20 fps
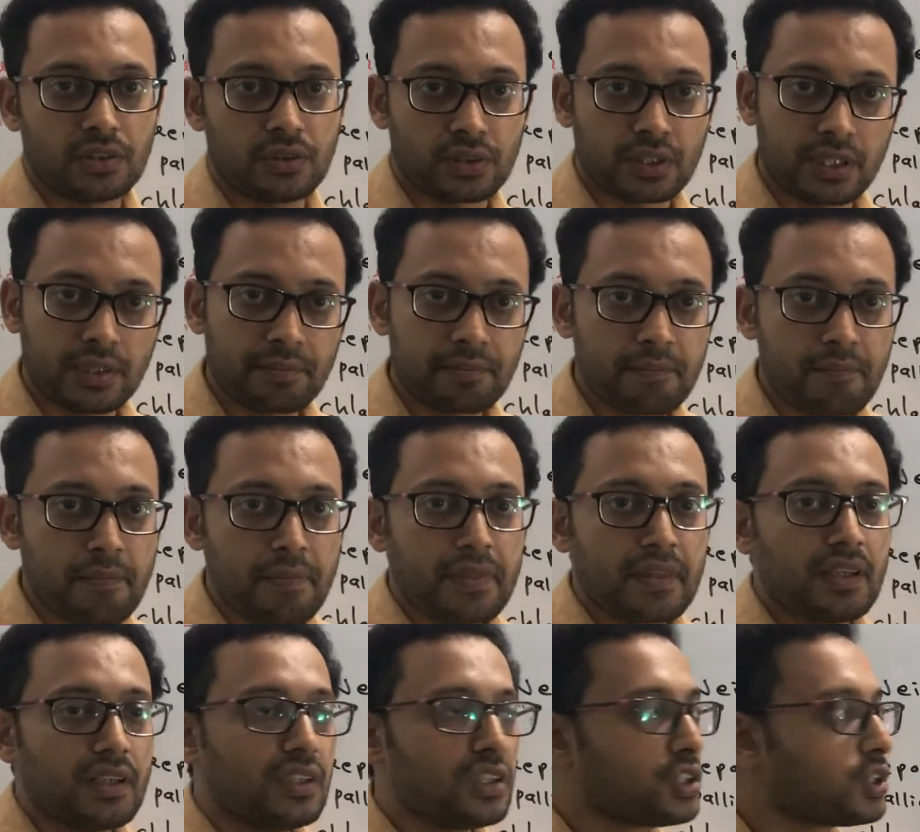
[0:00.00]
Okay,
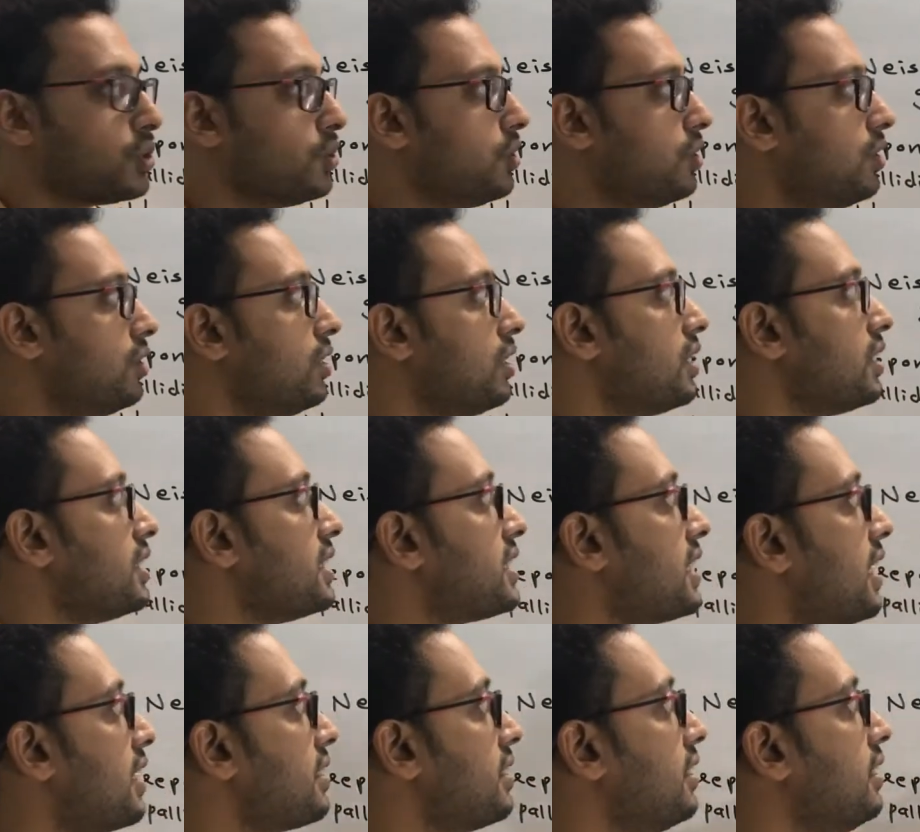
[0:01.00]
so
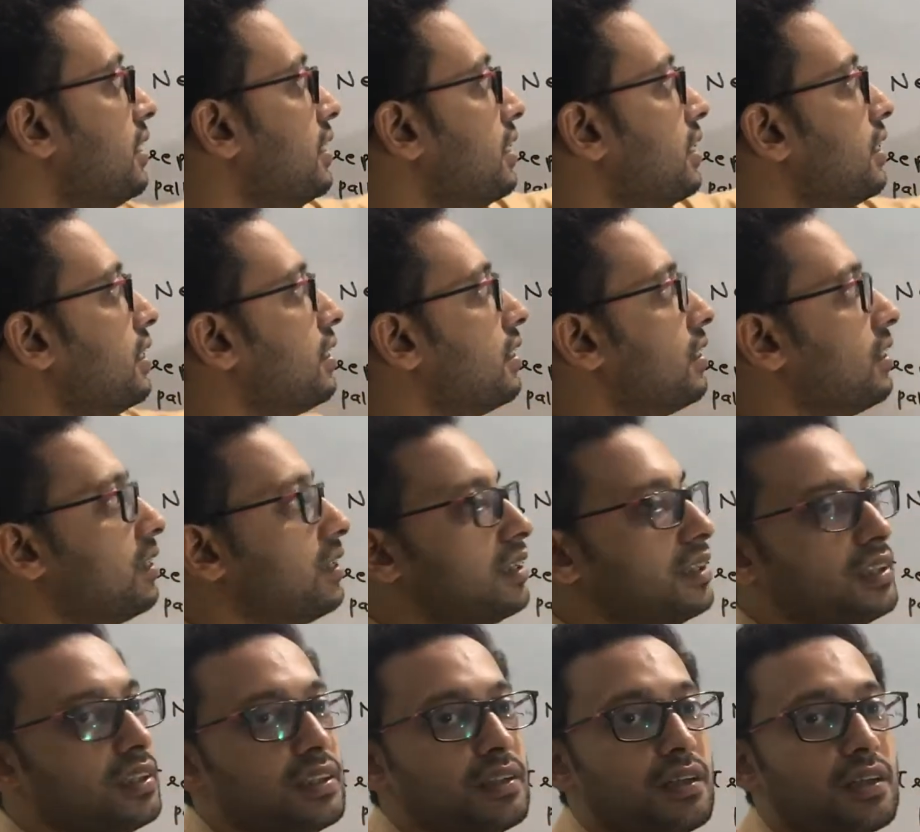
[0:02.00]
these are the
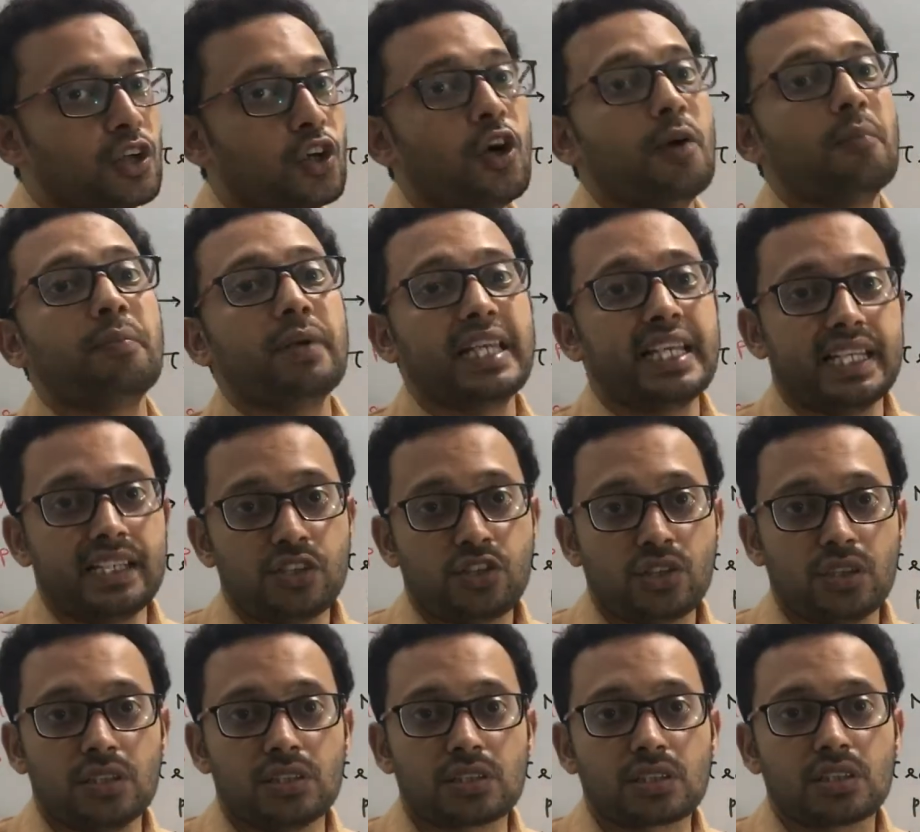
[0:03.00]

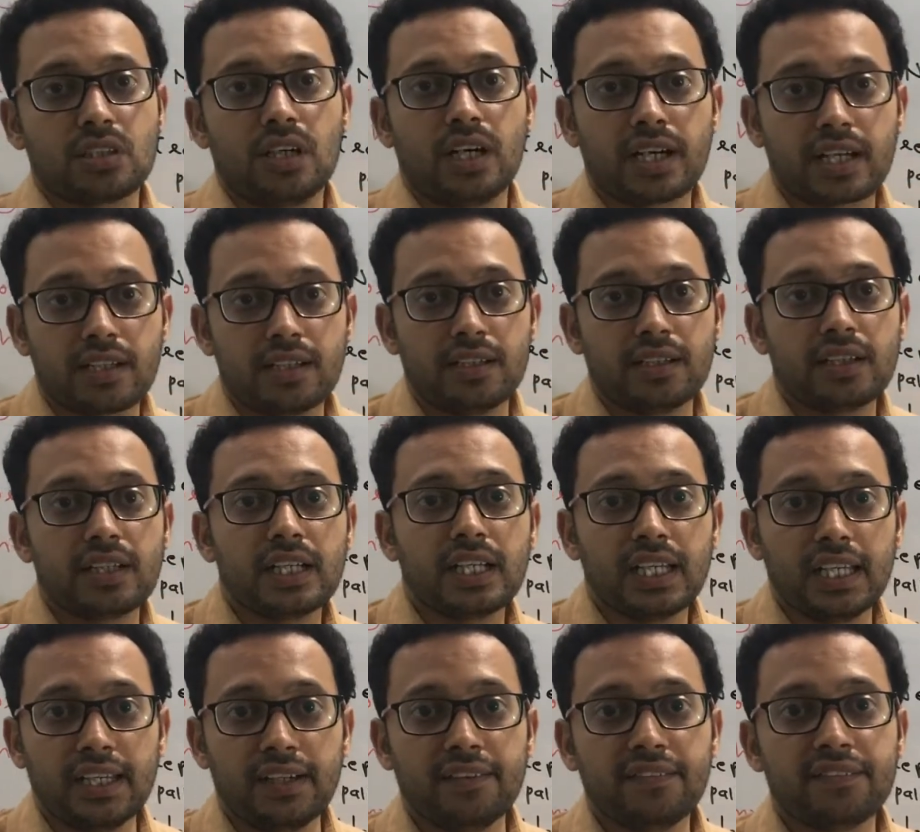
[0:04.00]
complications
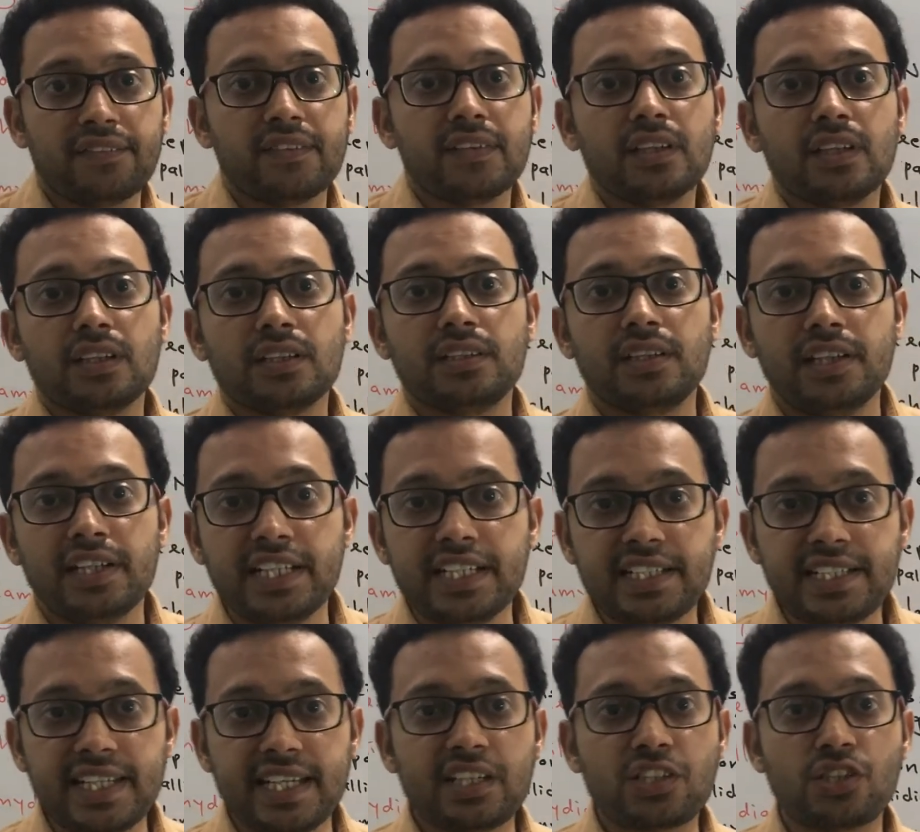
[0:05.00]
occur if the
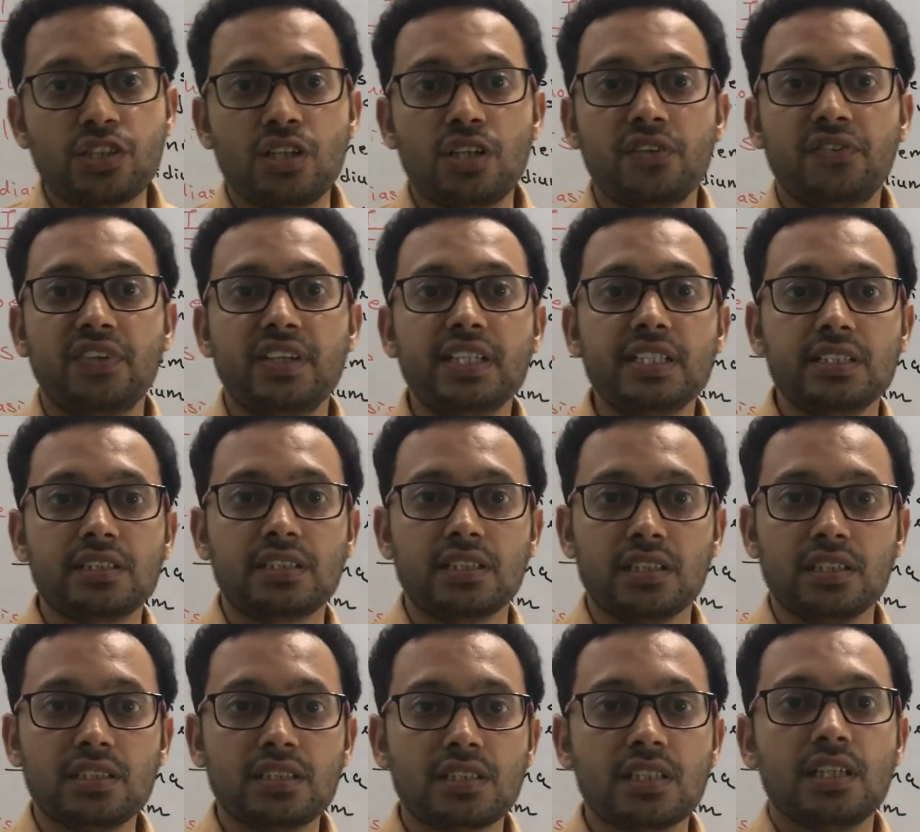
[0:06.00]
detection of a
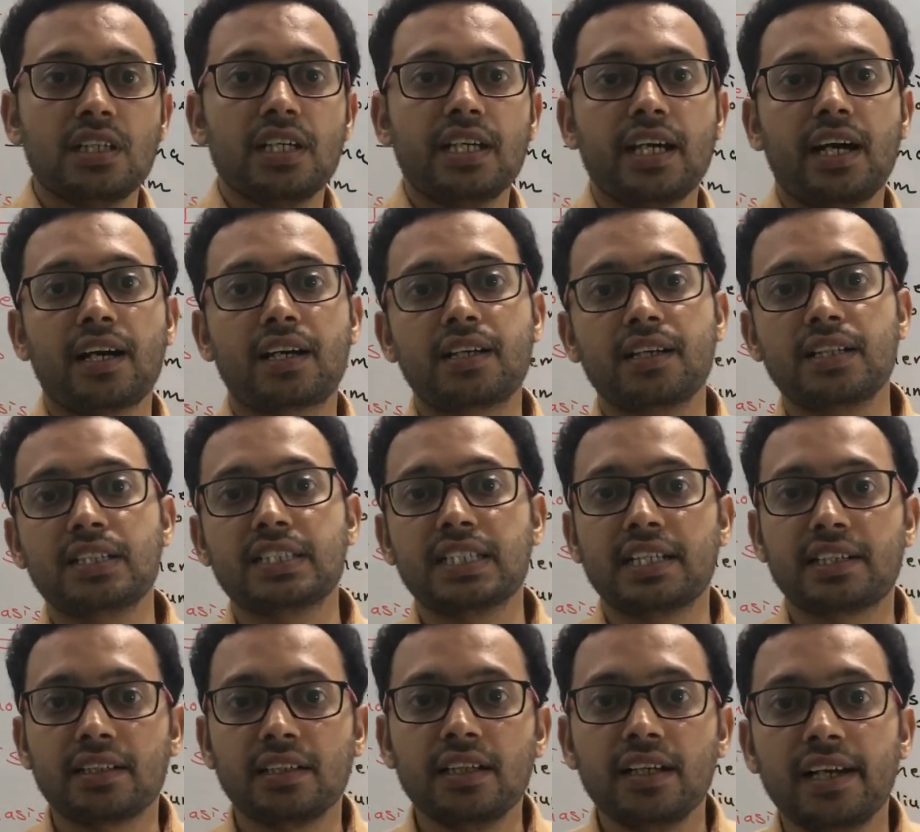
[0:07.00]
disease occurs
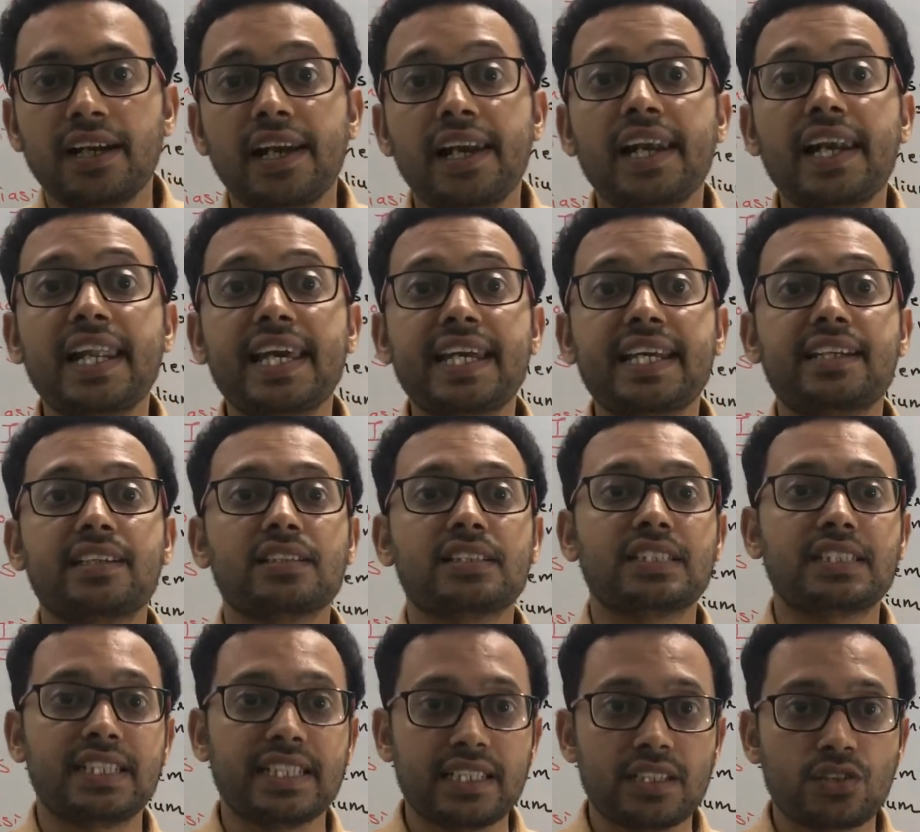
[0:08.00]
at a late
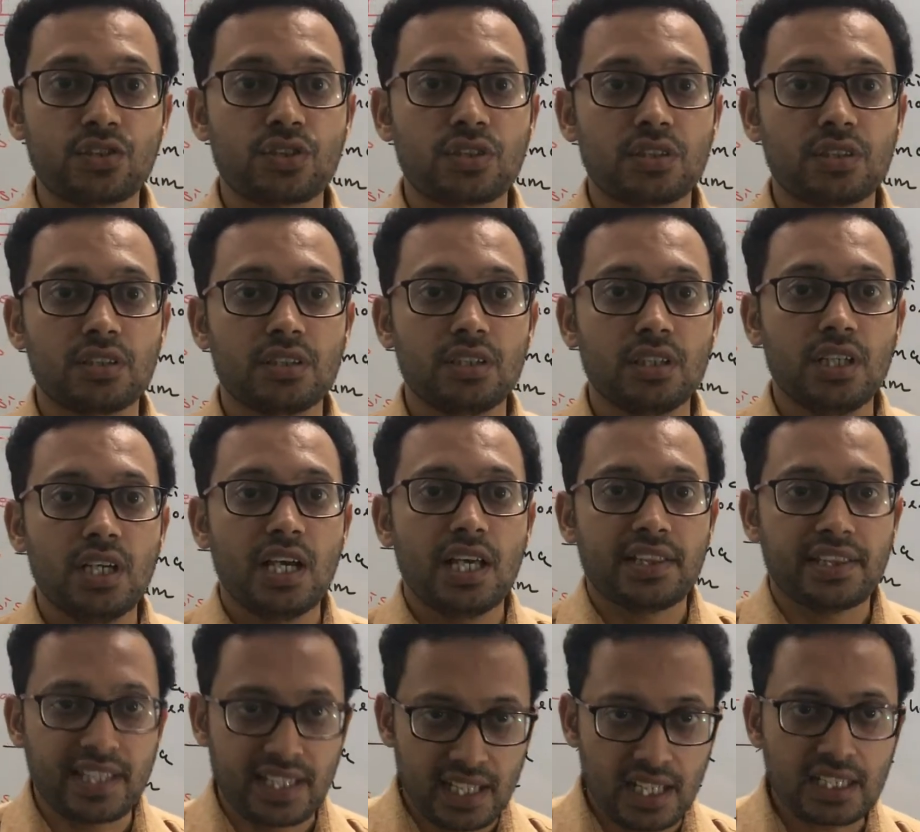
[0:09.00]
stage.
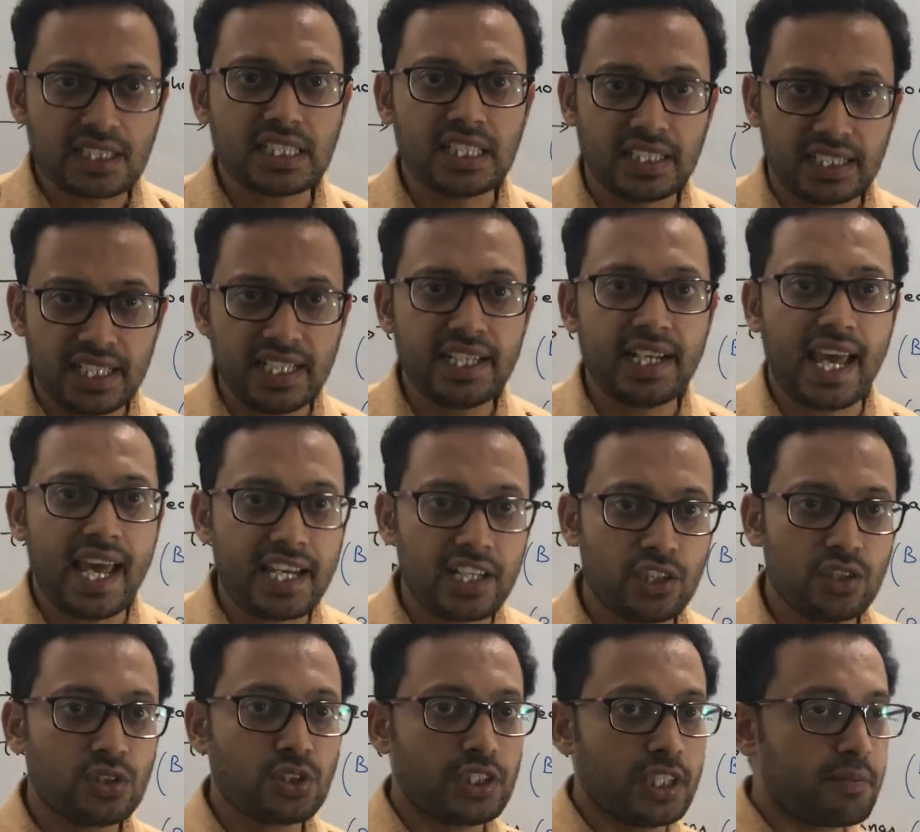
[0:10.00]
There are certain
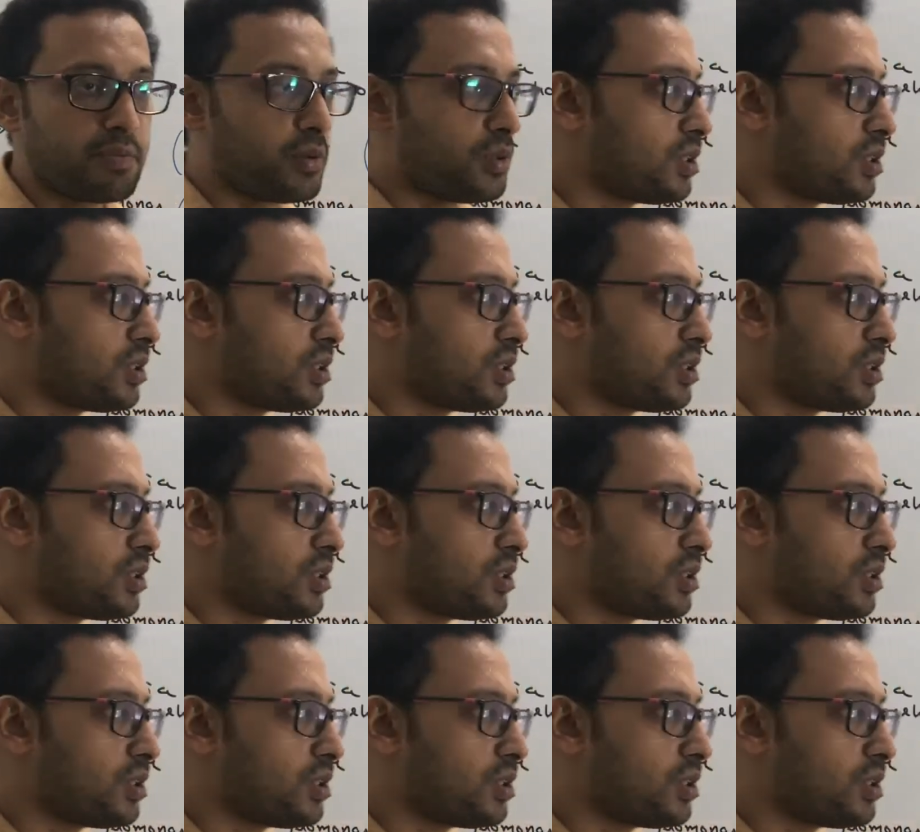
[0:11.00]
diagnostic